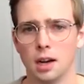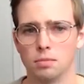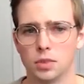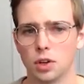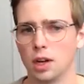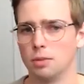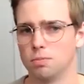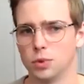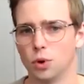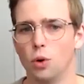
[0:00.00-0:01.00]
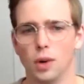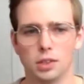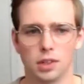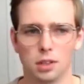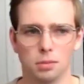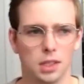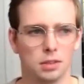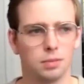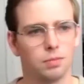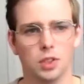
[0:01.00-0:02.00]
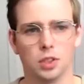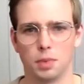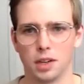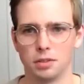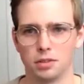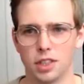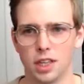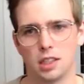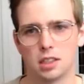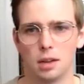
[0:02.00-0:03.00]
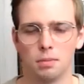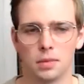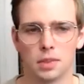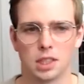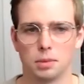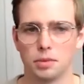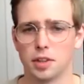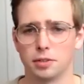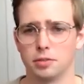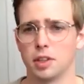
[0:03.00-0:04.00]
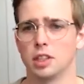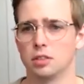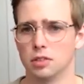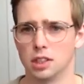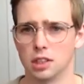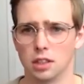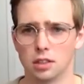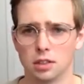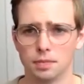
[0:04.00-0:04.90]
So I would always recommend use Python 3.8 Slim, except if you have a very good reason not to.